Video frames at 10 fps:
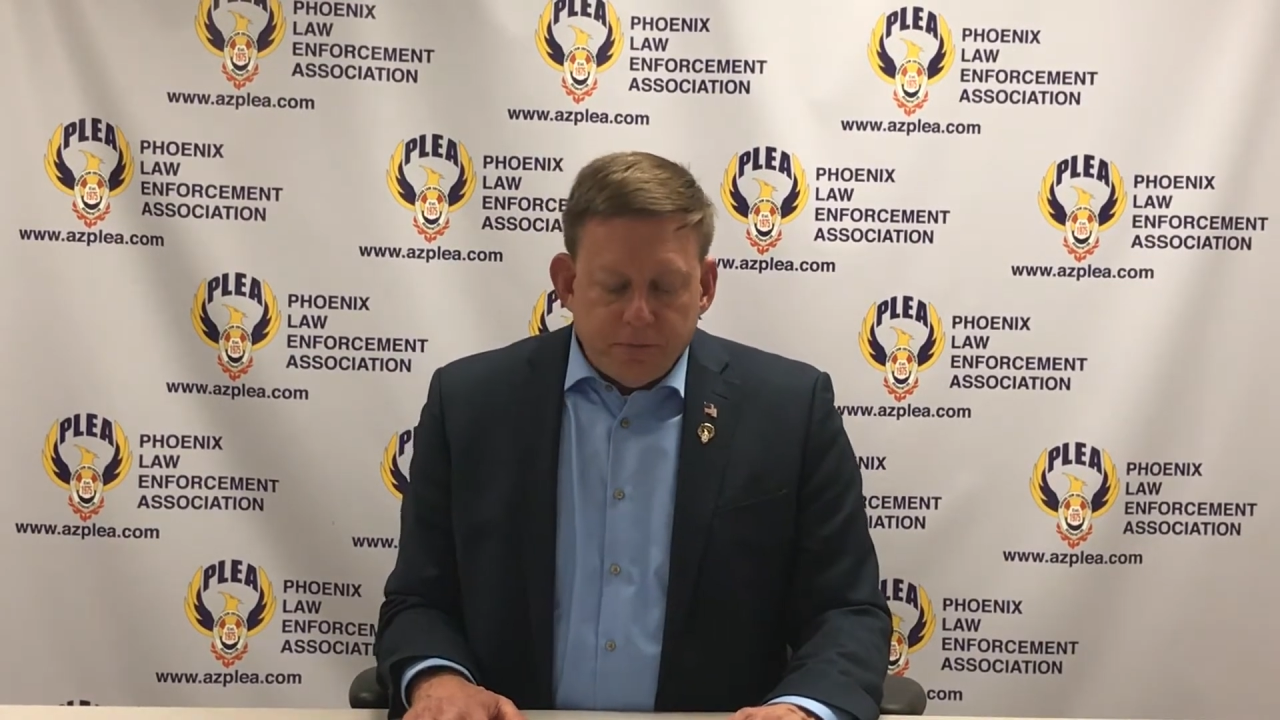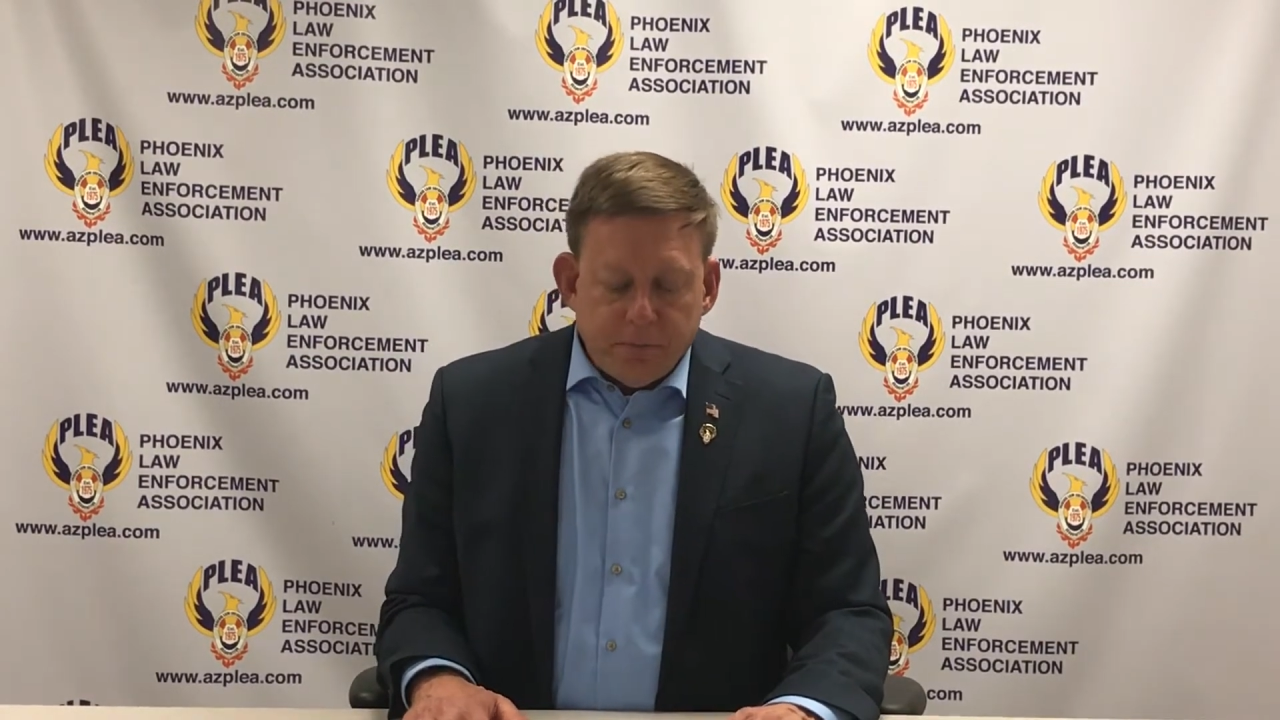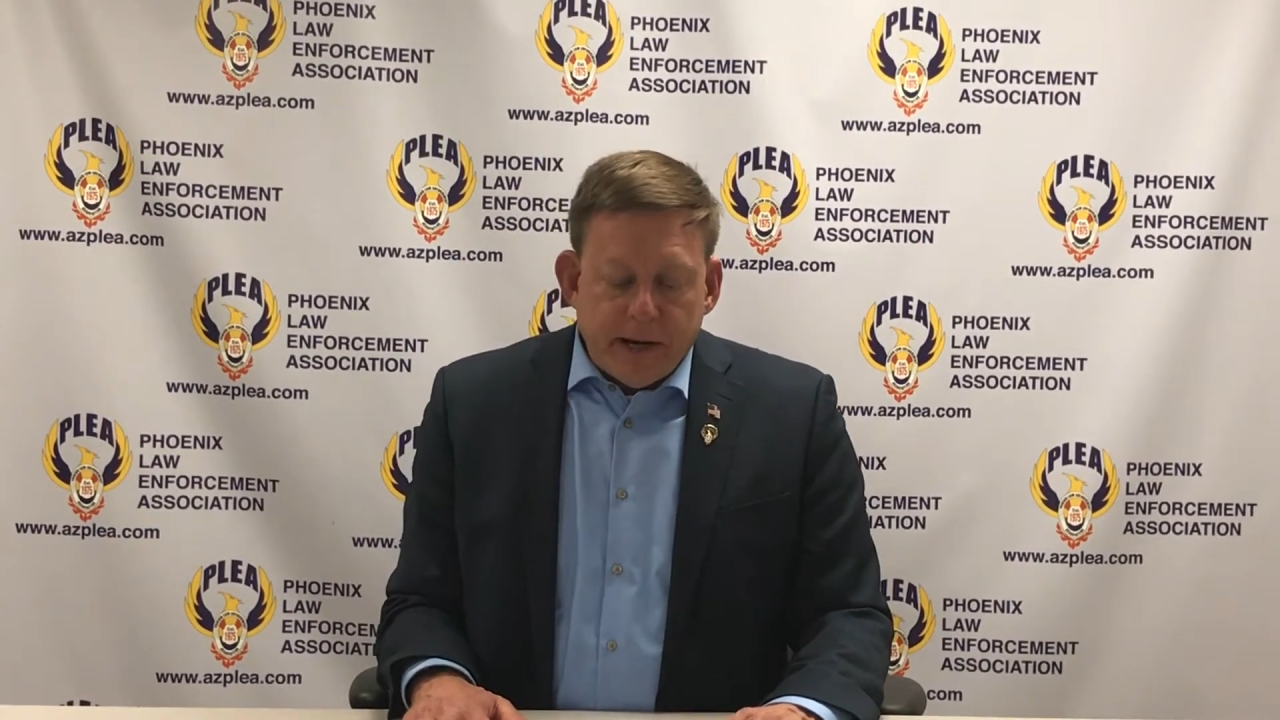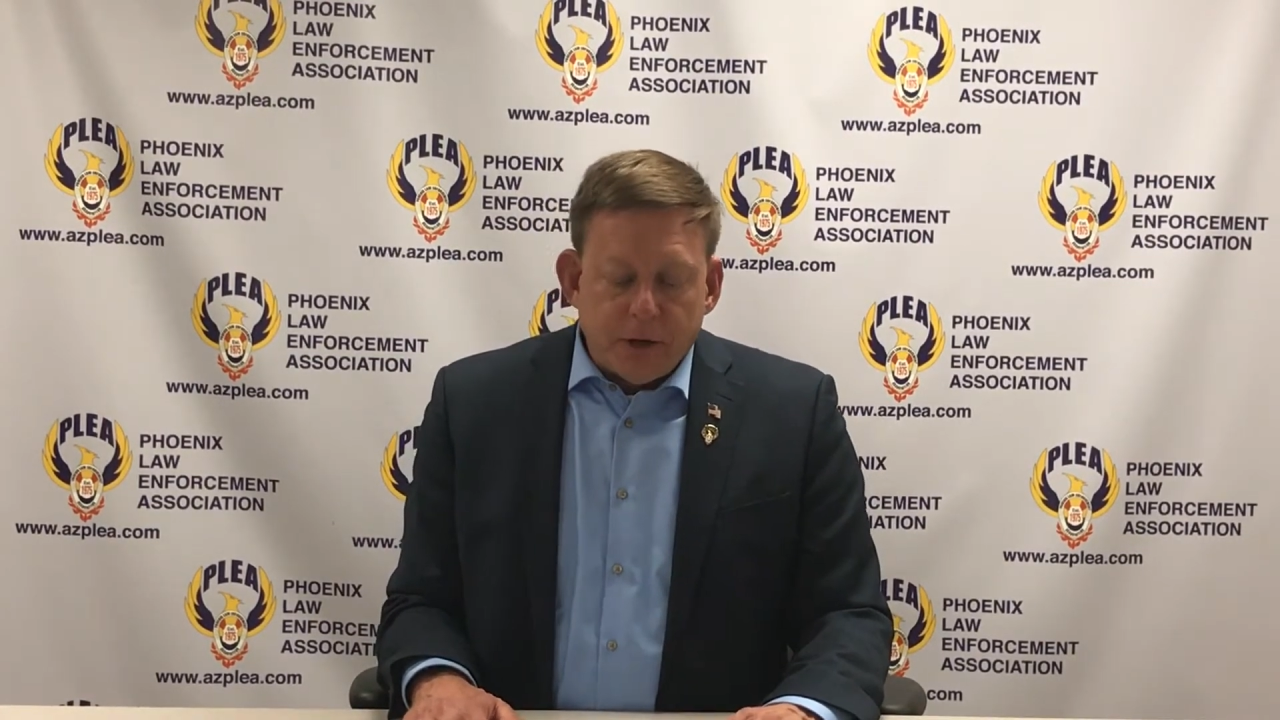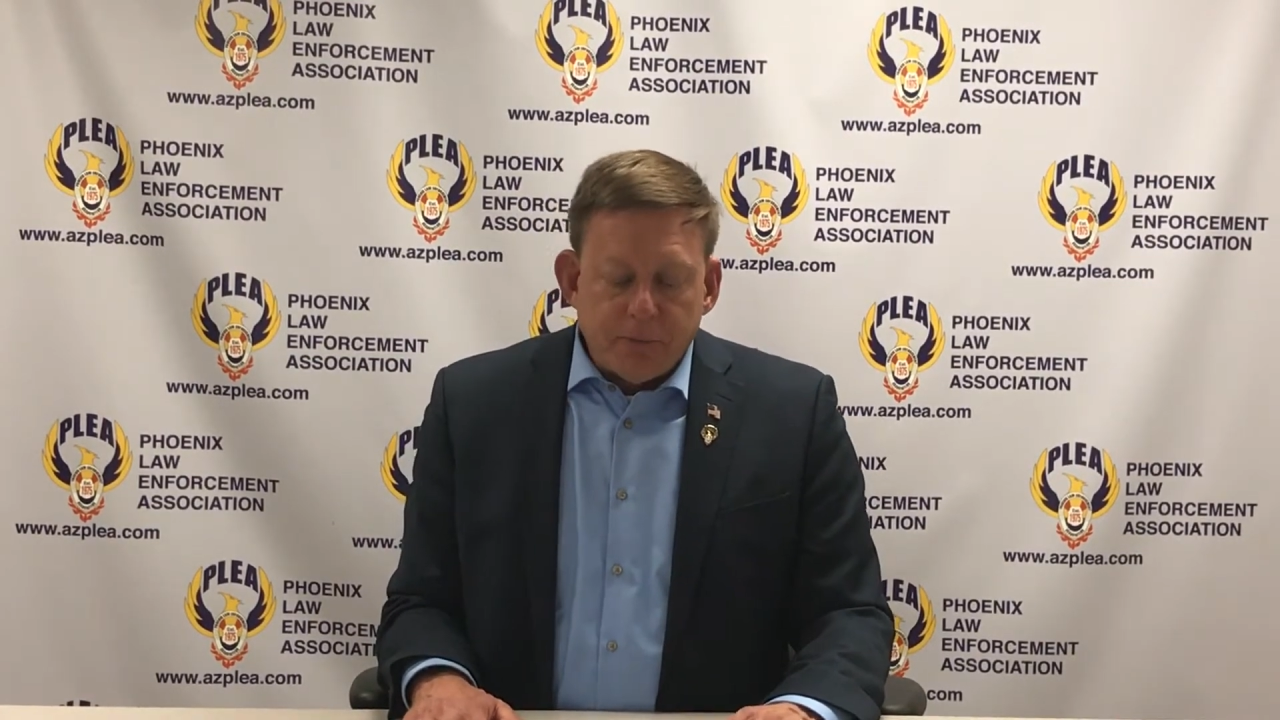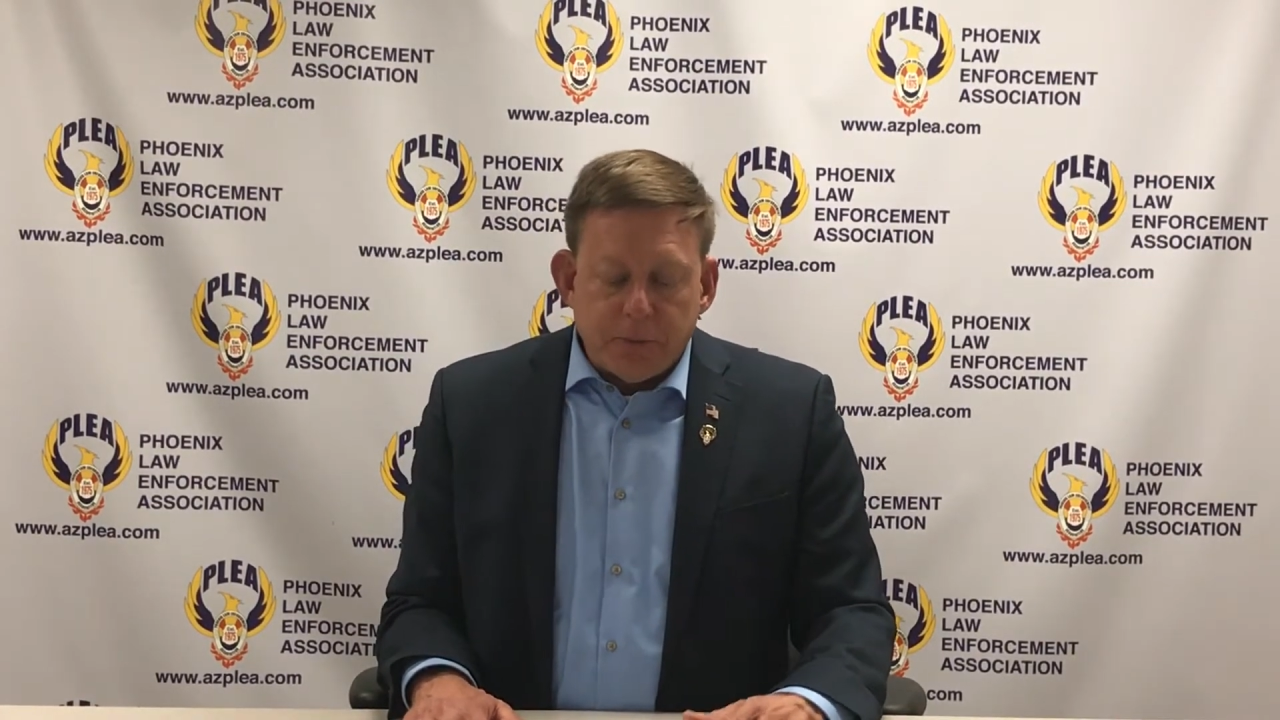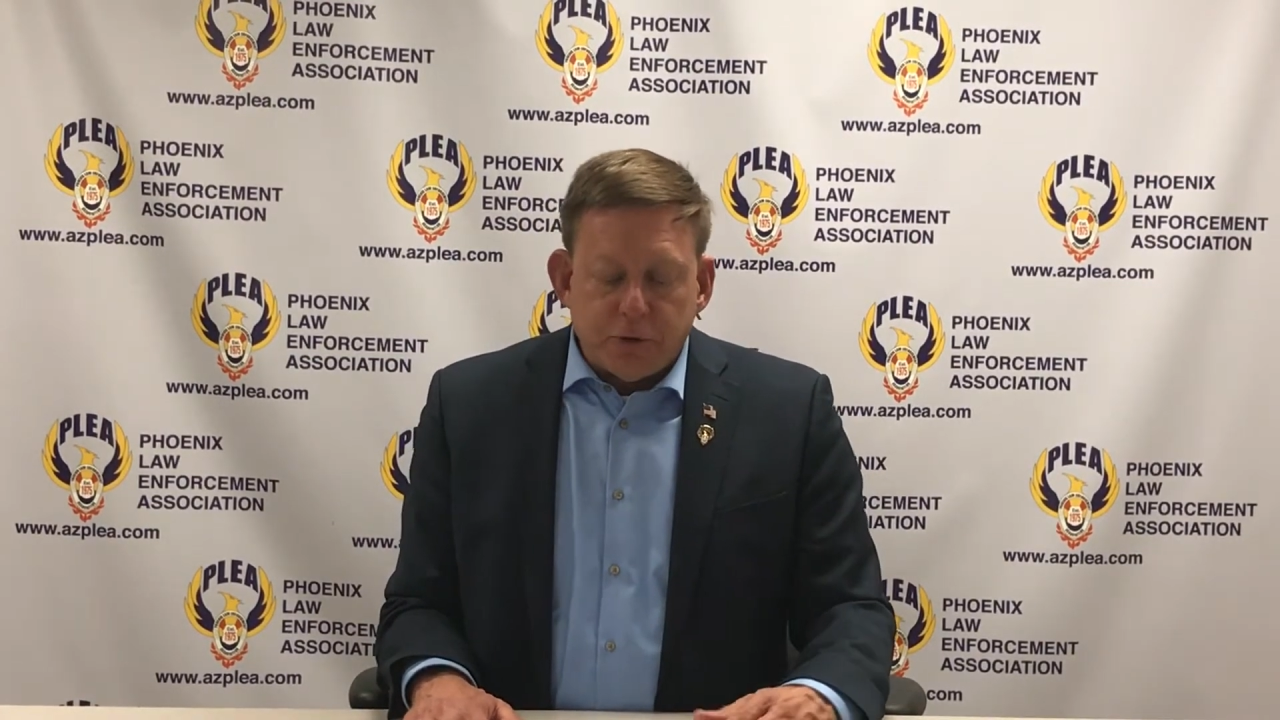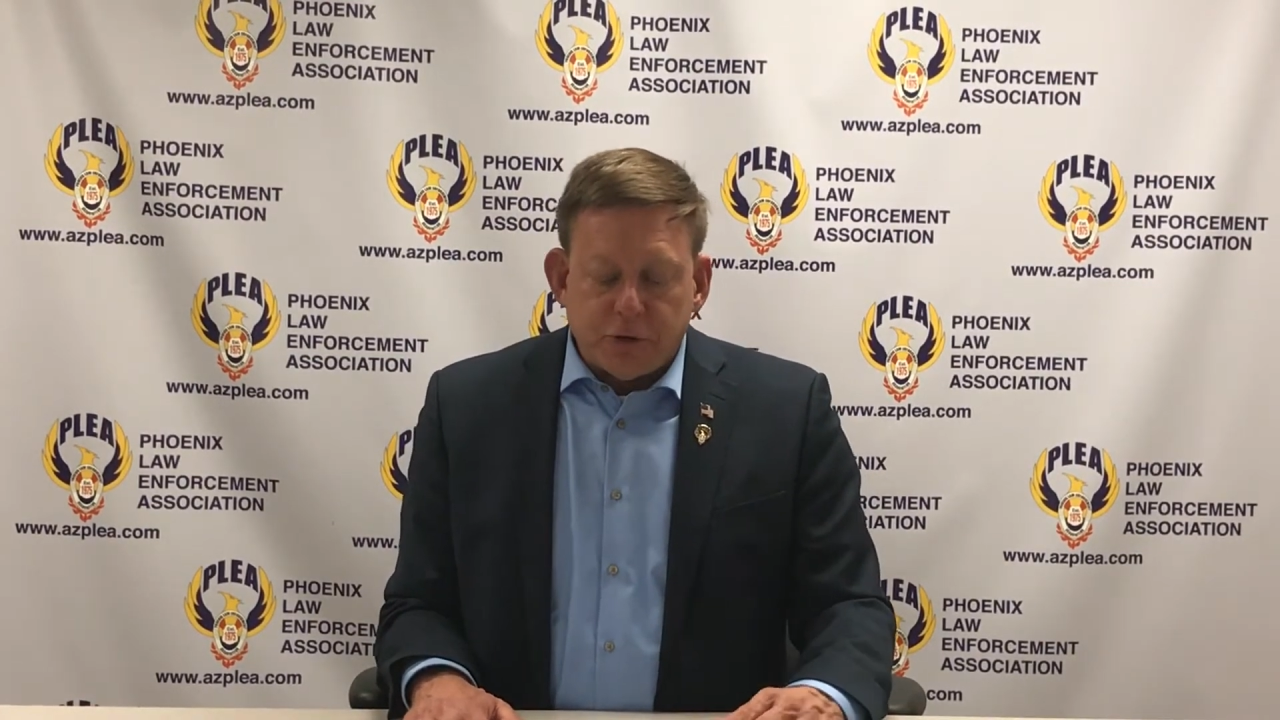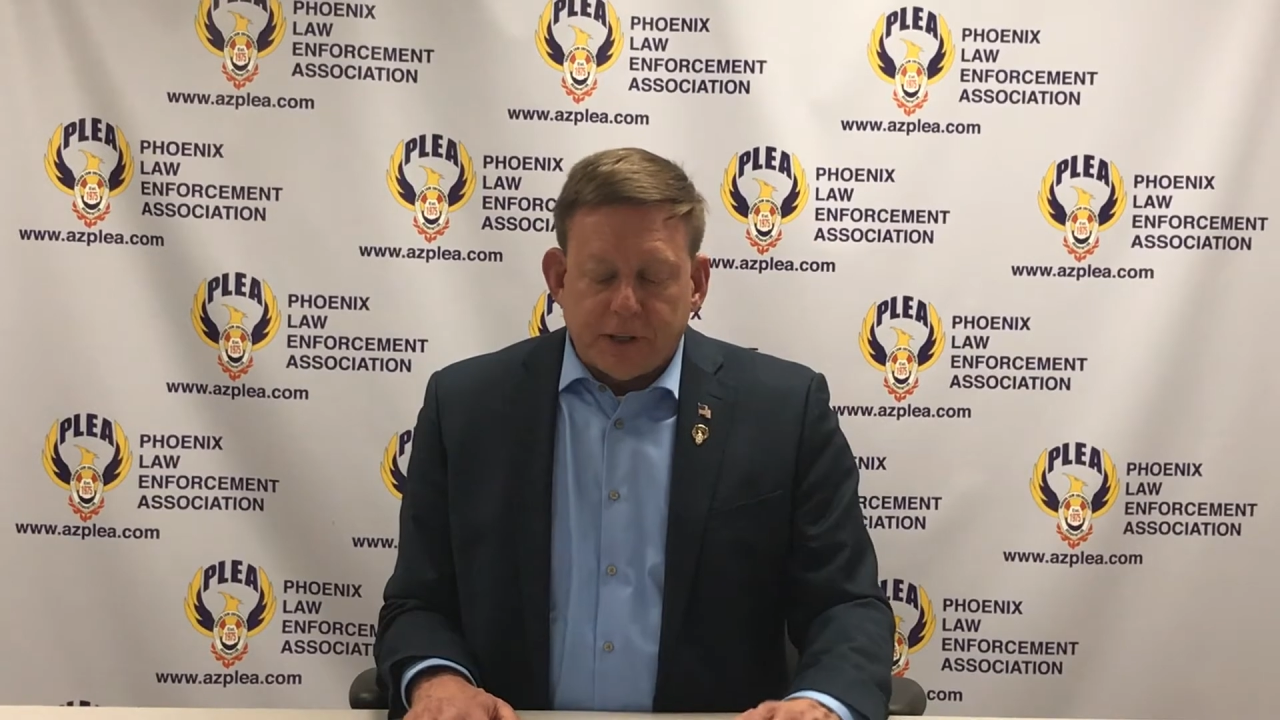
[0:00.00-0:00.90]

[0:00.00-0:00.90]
Mayor and members